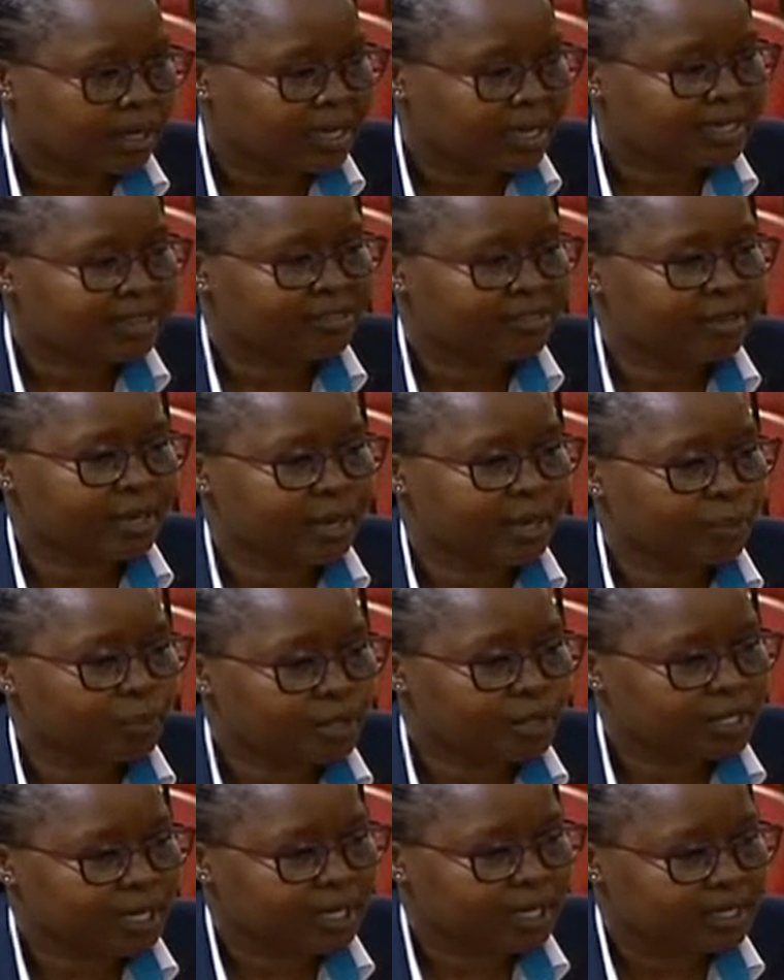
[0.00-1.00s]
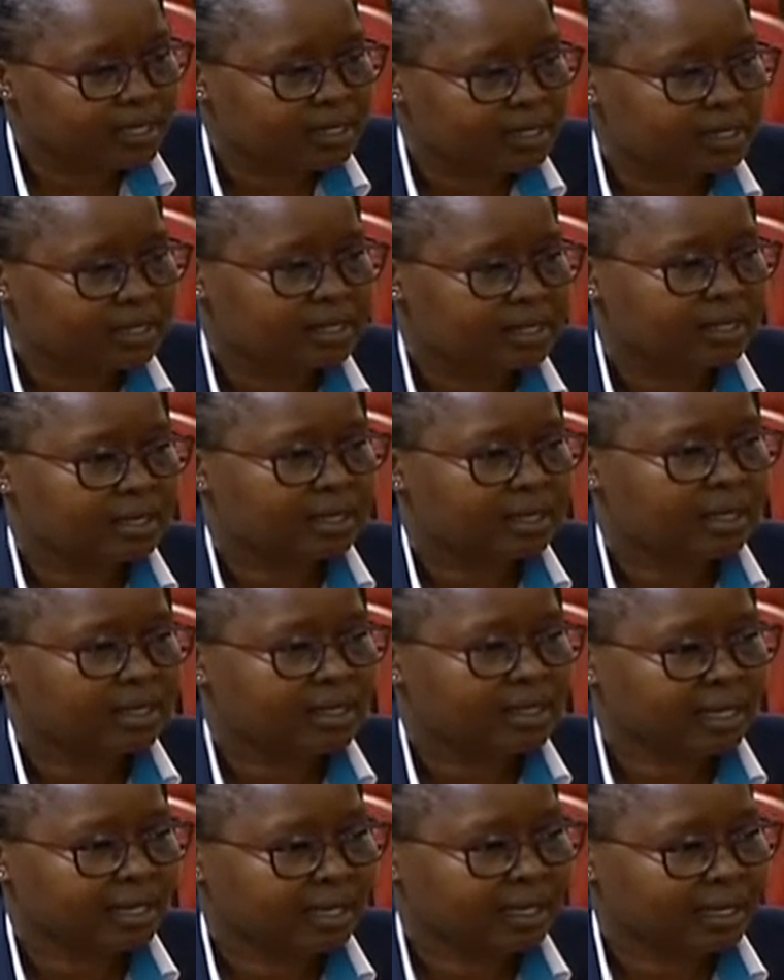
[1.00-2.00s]
is a very important
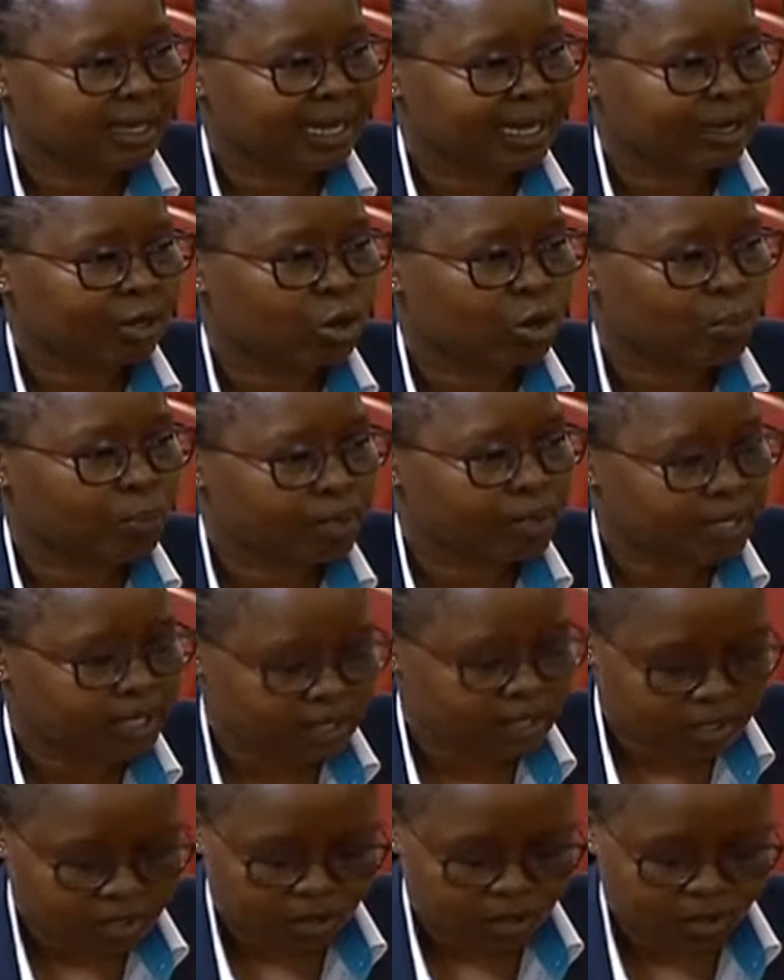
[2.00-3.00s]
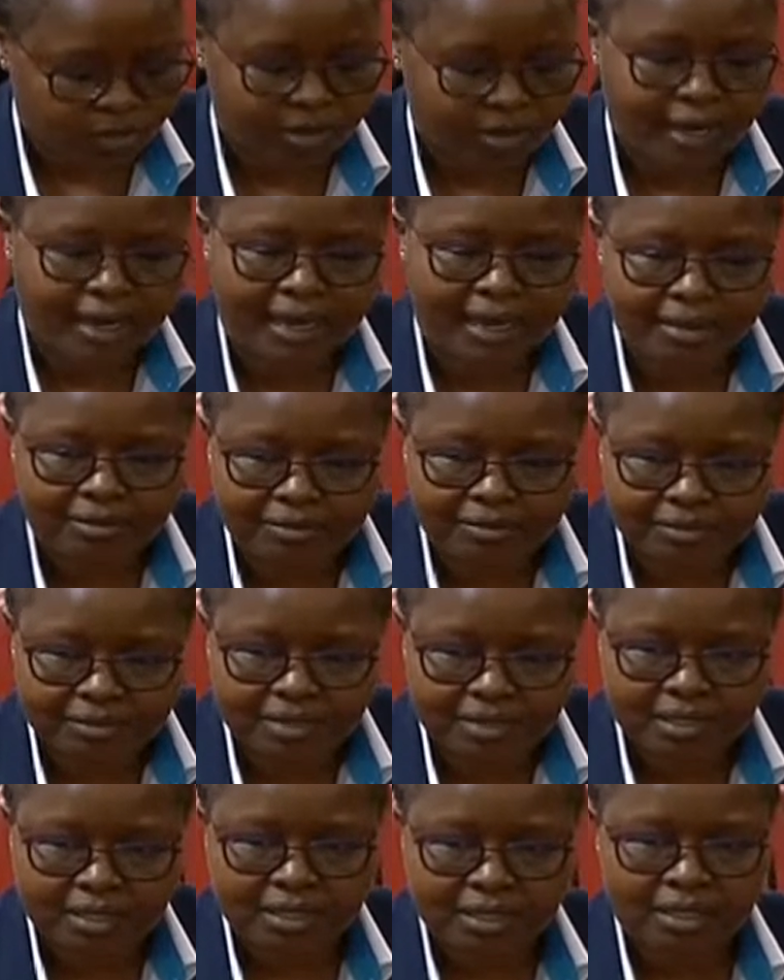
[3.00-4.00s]
thing and component of our
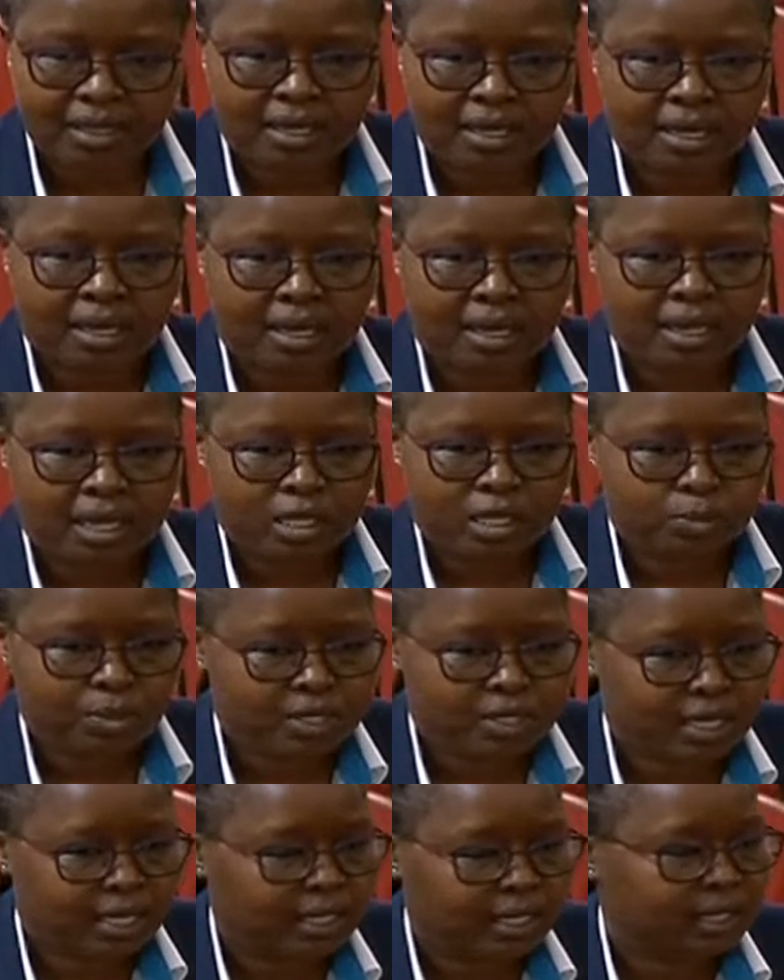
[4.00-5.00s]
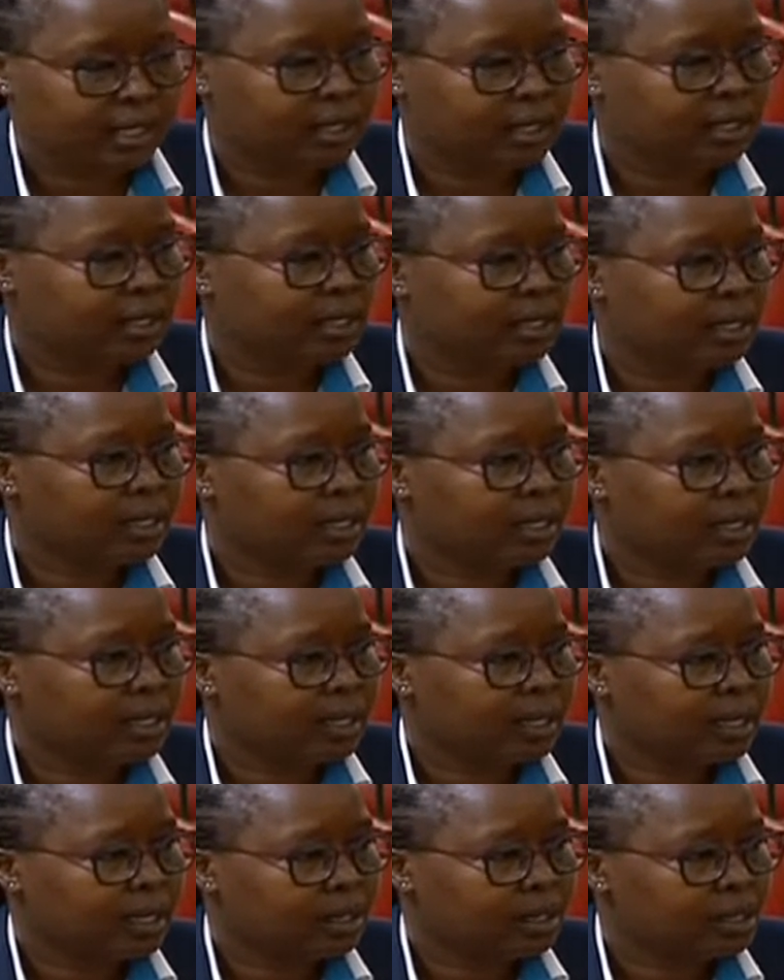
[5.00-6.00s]
lives, especially
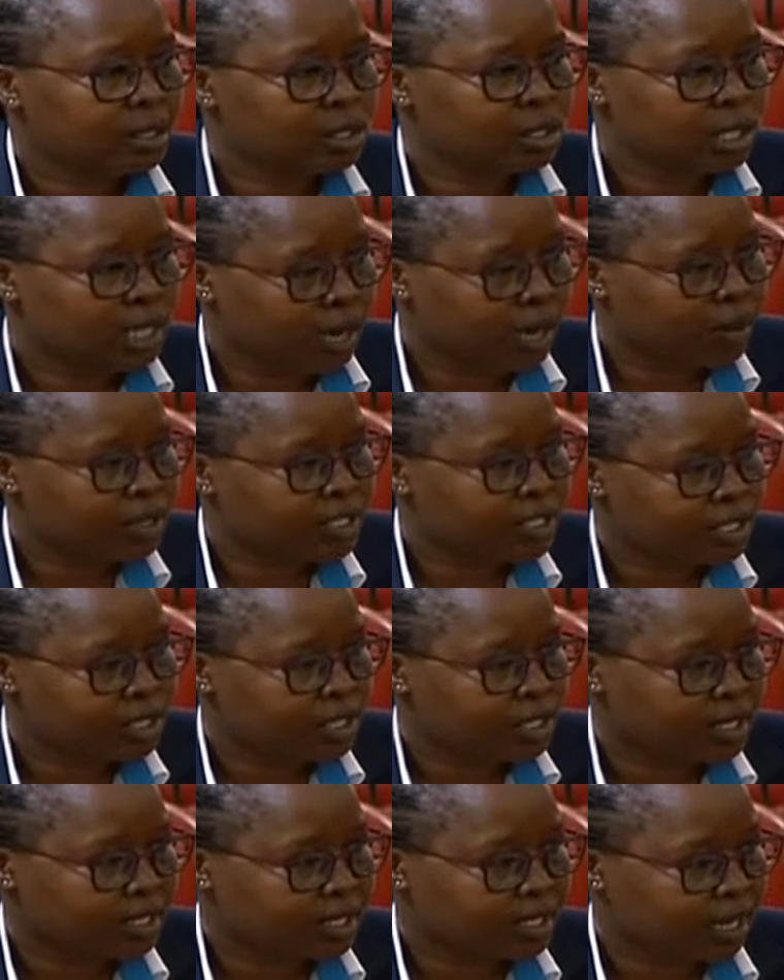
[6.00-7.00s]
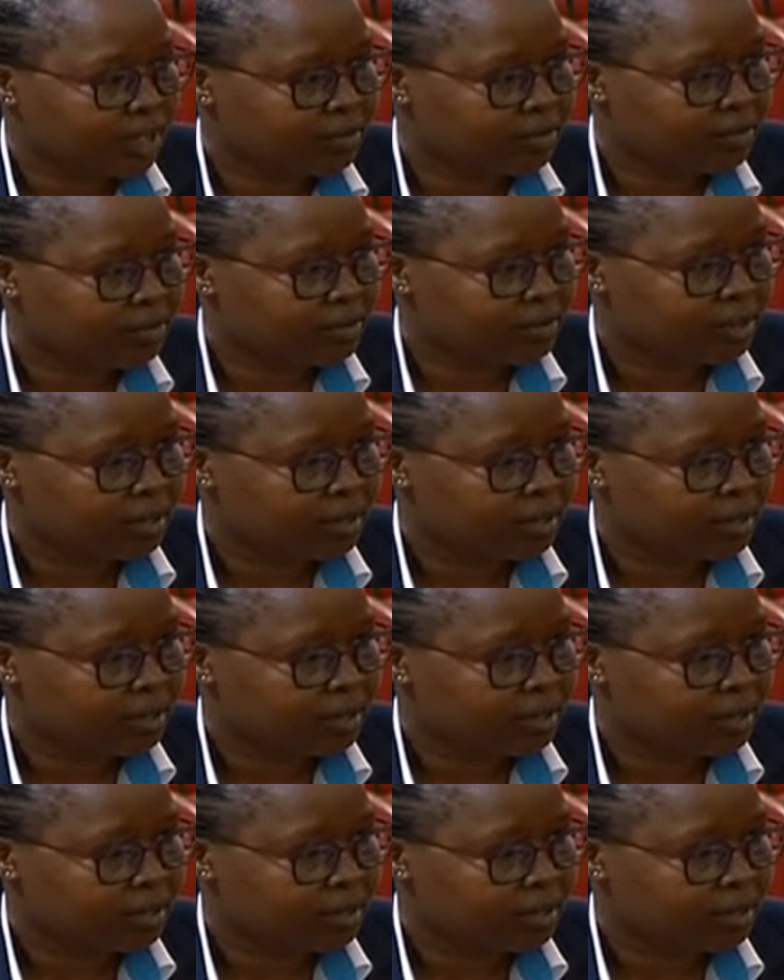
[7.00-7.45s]
in our children's life.